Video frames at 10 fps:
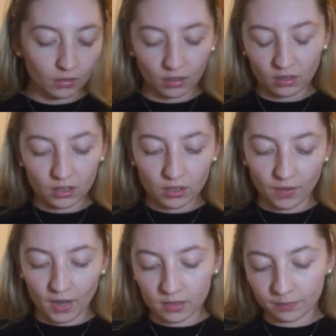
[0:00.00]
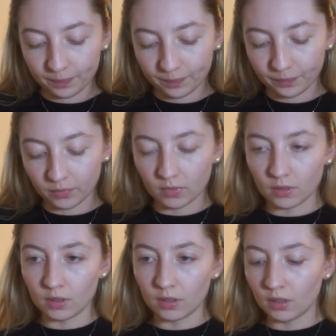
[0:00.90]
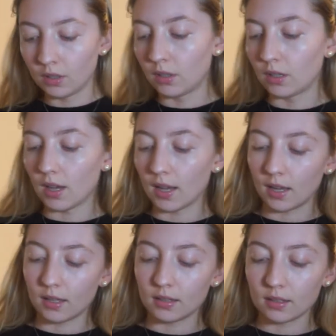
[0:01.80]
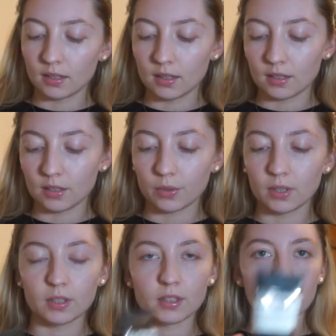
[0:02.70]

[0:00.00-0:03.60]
It's fine. And this is what it looks like.